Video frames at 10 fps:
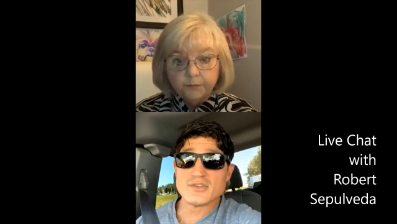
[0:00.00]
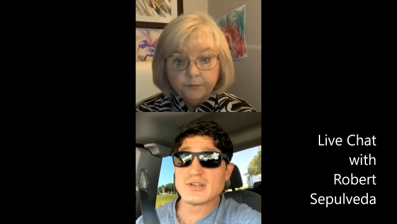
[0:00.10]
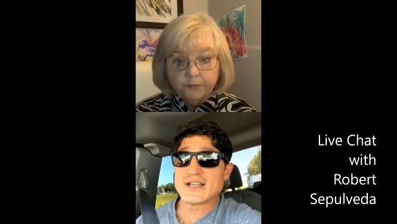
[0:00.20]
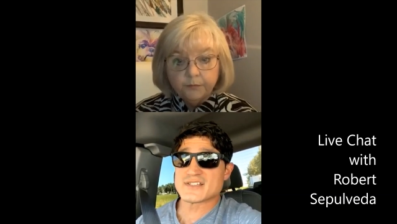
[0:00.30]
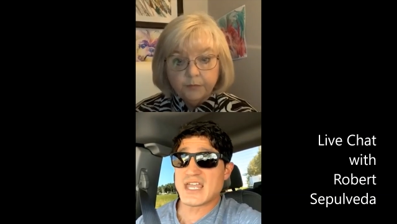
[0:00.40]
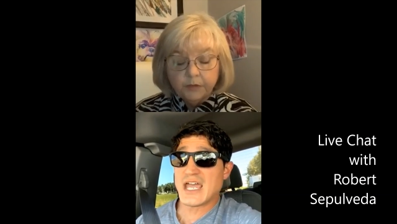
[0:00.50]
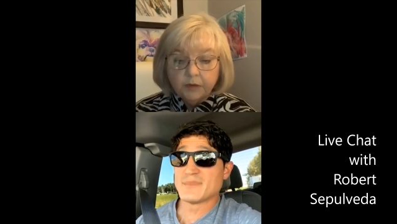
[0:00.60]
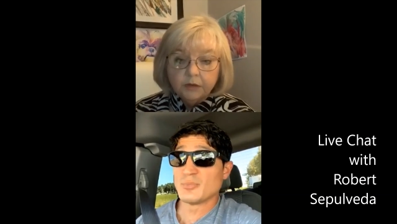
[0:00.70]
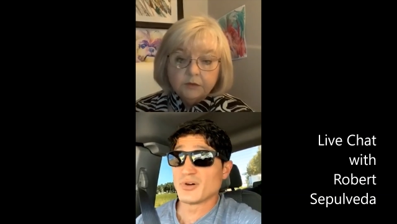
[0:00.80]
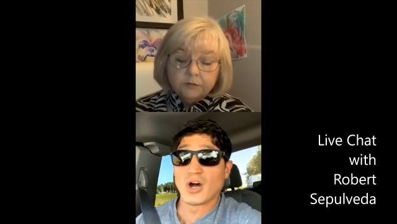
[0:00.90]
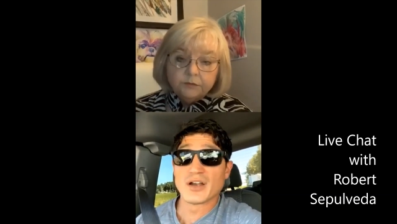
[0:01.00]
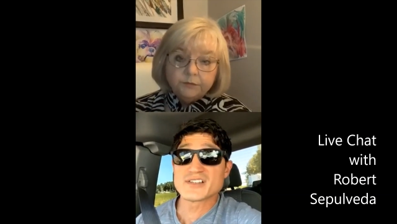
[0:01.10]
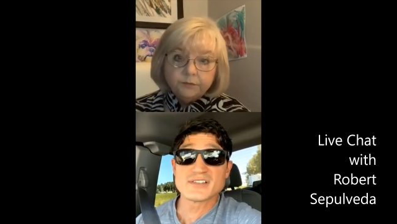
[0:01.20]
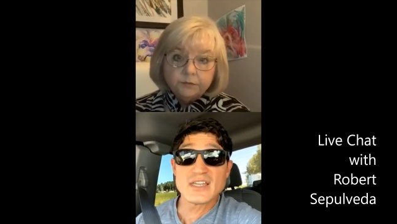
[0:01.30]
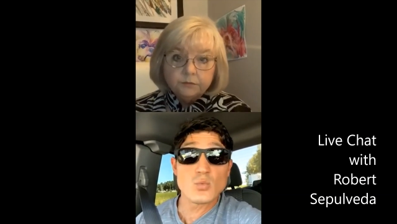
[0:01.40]
Speaker 1: scammed, but
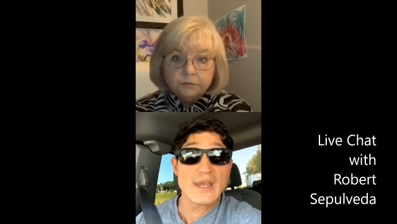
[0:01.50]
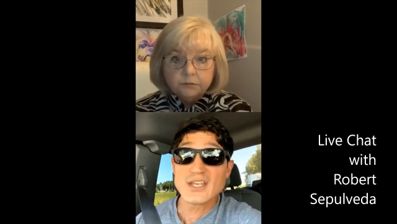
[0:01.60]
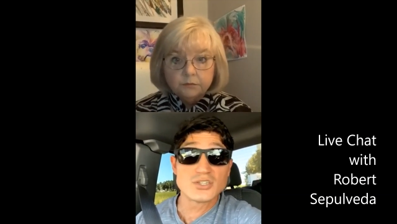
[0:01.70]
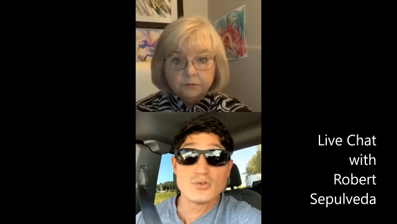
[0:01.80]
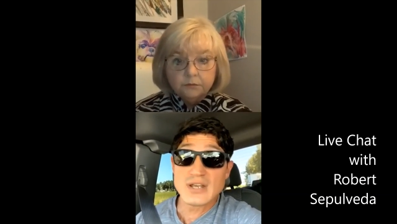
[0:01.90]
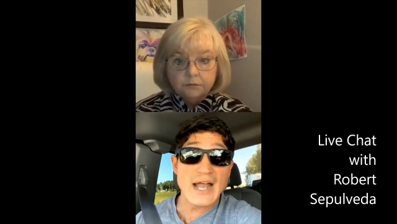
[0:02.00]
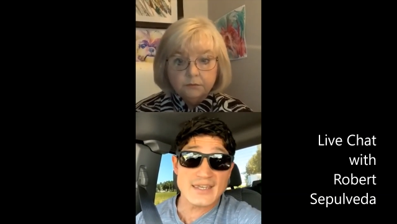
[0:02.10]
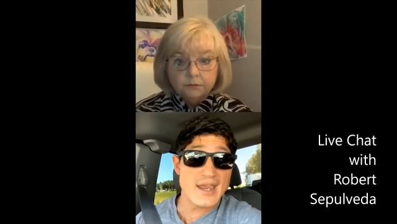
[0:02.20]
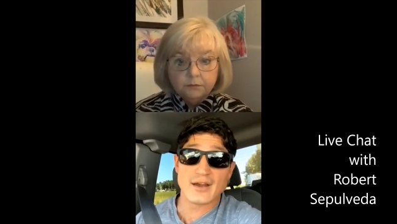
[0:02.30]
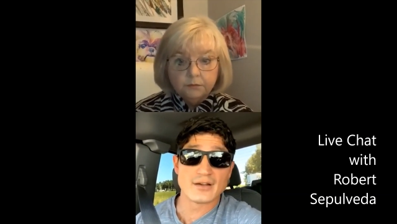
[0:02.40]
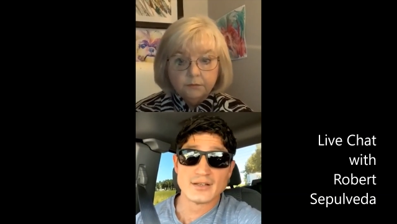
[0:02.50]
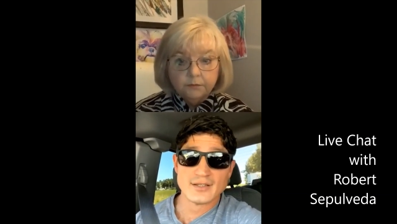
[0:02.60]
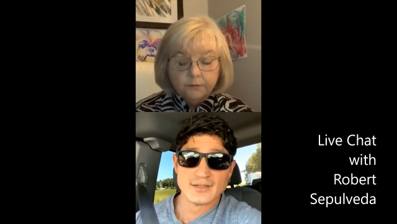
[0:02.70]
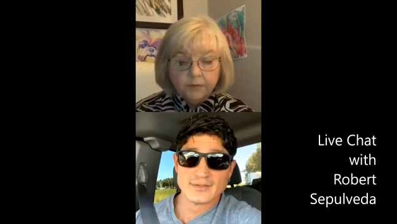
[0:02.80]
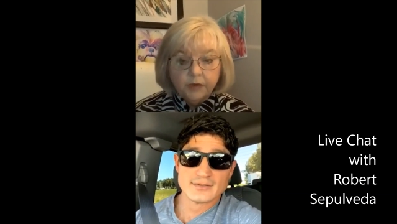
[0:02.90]
honestly, we do not care.
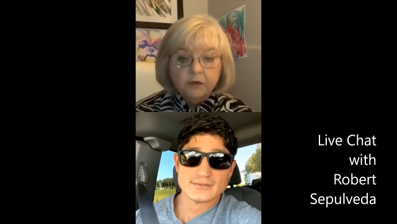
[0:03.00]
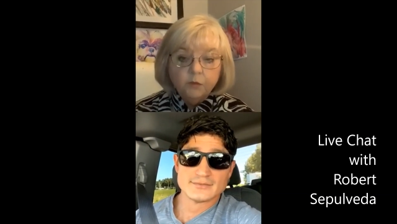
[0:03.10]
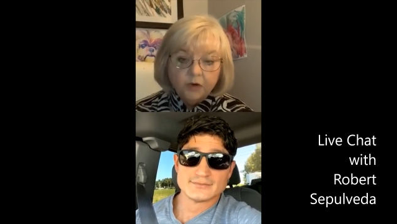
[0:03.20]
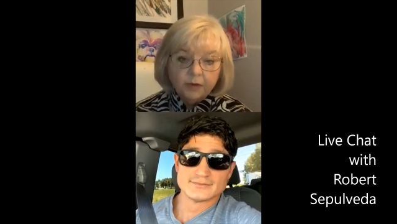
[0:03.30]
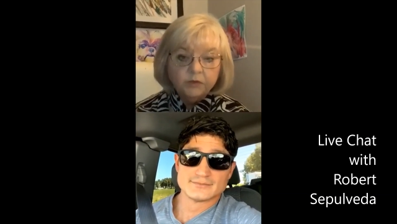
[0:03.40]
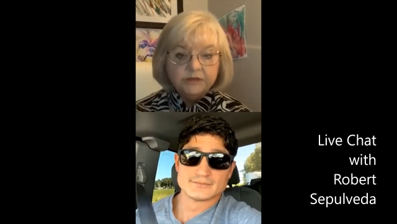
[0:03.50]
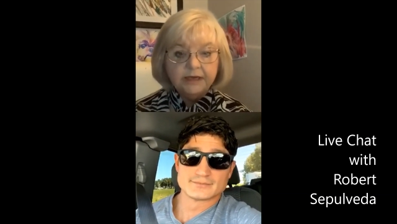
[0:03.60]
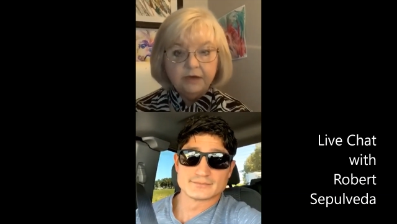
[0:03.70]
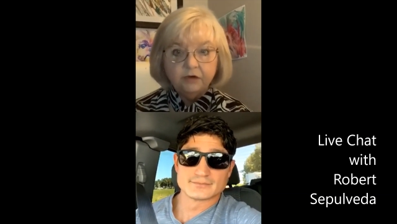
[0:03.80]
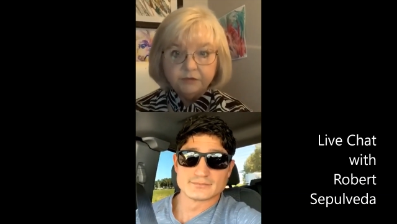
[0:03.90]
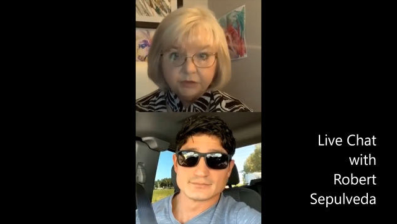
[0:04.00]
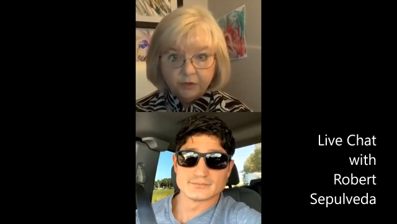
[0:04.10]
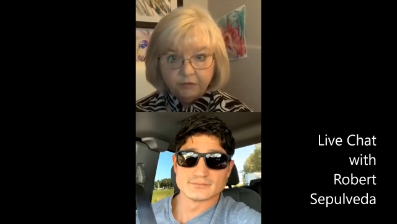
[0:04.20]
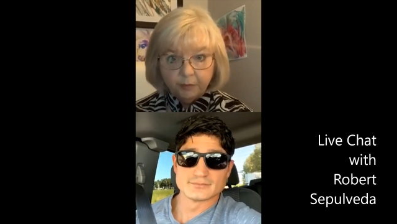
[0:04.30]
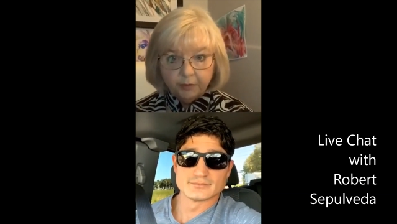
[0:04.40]
Speaker 2: And what I want to get over to
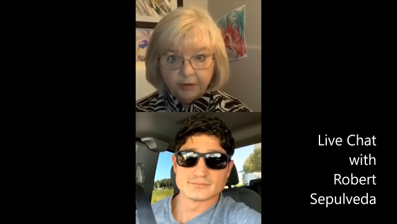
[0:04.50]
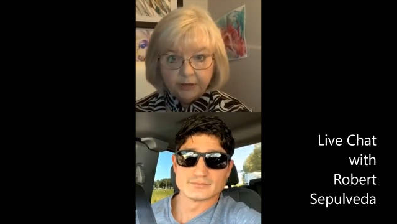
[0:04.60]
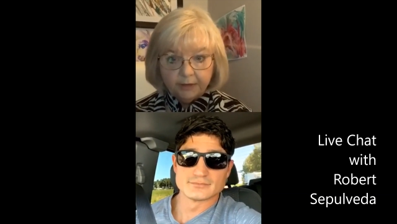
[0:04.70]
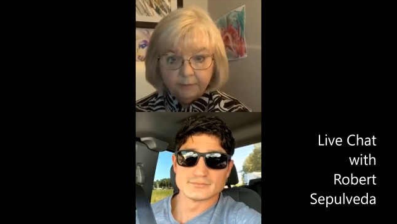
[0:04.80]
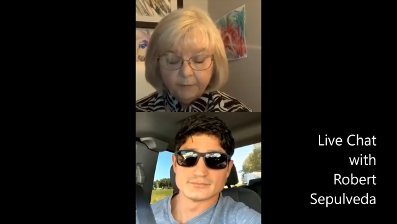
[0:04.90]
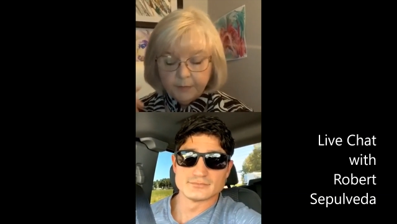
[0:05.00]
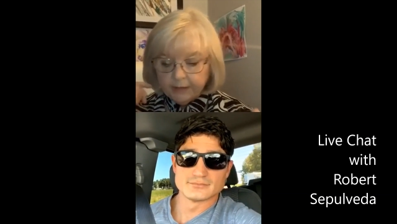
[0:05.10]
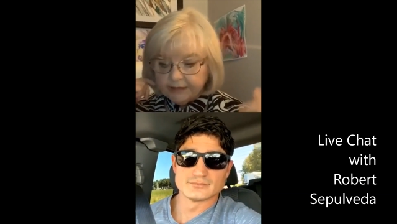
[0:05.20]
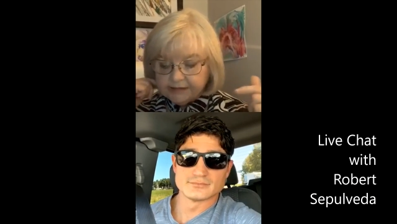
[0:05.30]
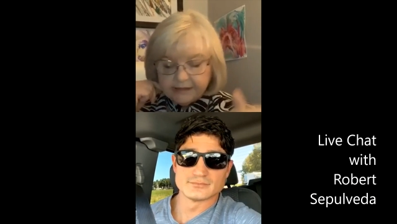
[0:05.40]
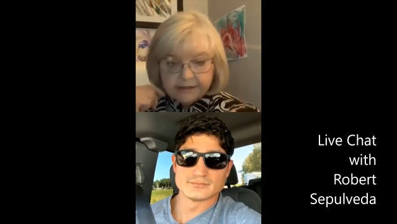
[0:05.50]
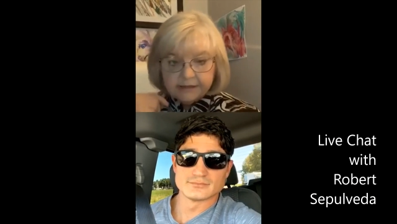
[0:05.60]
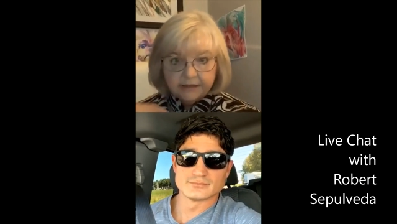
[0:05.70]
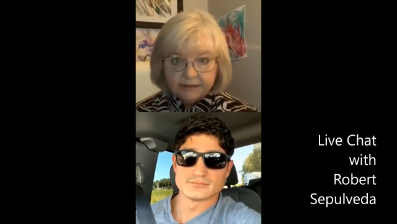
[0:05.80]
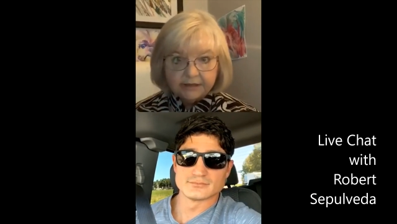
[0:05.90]
everybody is these are nice
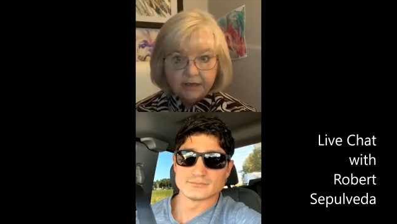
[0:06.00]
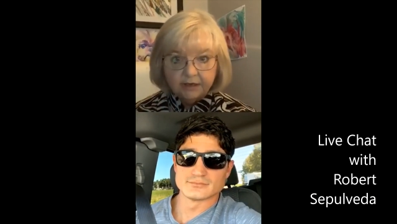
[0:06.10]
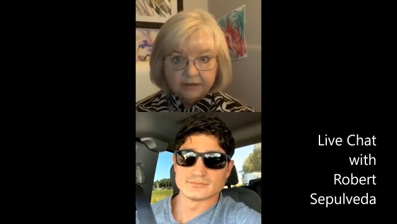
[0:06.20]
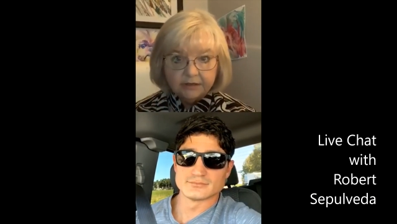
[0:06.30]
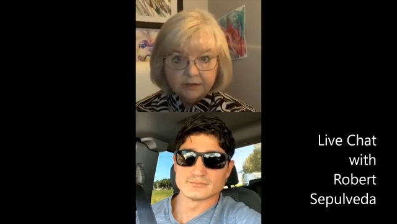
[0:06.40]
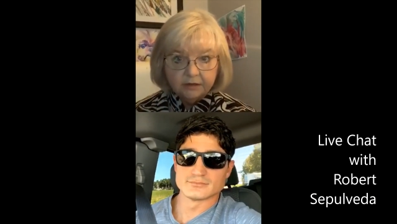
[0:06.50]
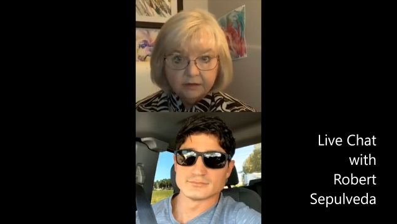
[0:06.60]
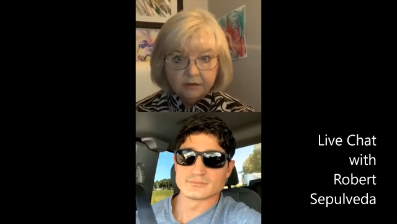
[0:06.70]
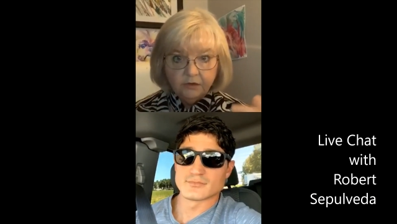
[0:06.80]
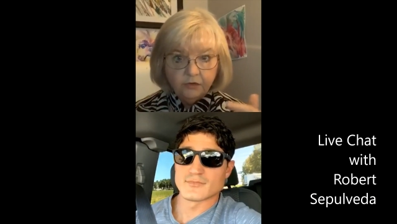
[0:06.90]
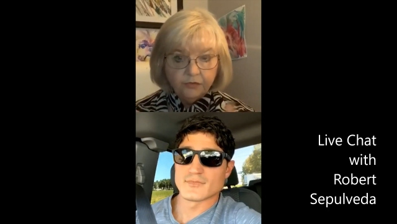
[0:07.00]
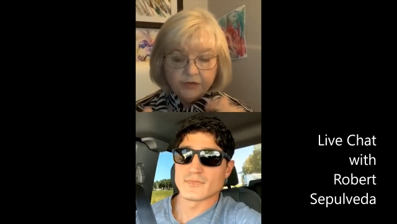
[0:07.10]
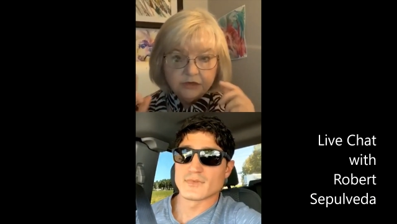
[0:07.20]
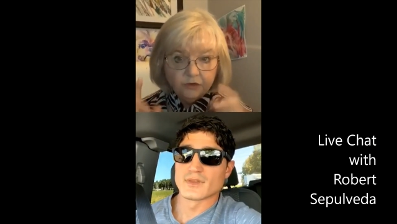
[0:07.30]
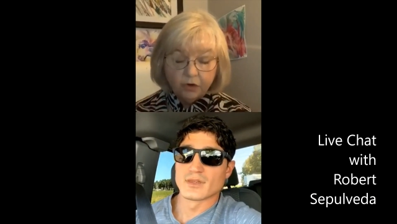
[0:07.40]
guys. You know, these are
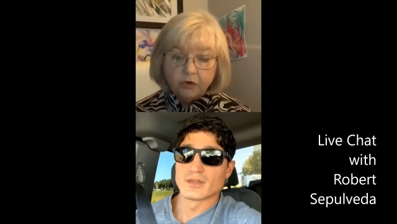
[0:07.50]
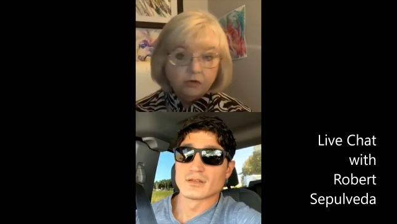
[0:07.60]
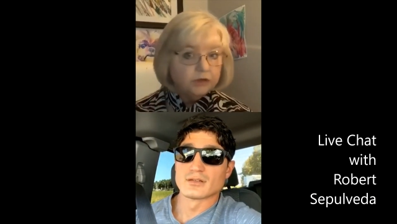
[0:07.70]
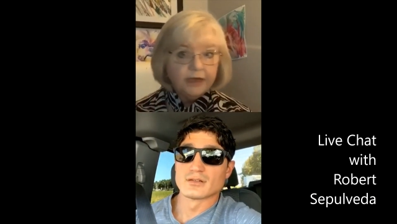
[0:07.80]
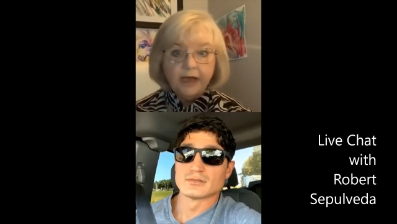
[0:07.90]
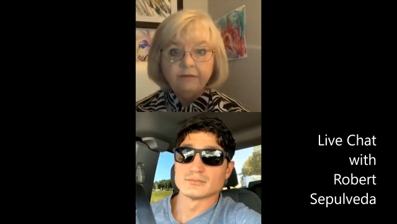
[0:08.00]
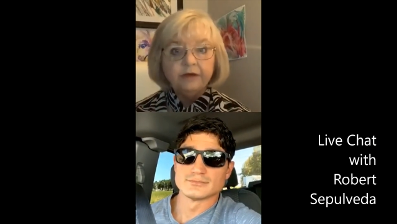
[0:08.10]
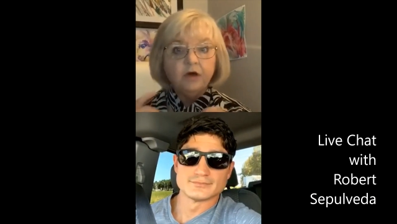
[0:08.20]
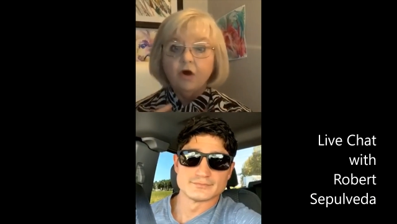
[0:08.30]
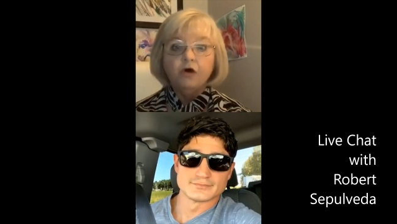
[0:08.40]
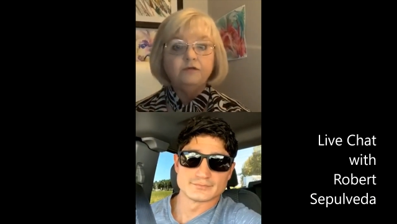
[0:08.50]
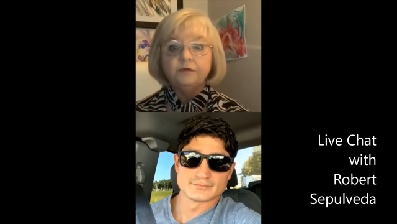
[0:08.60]
not uncaring, awful,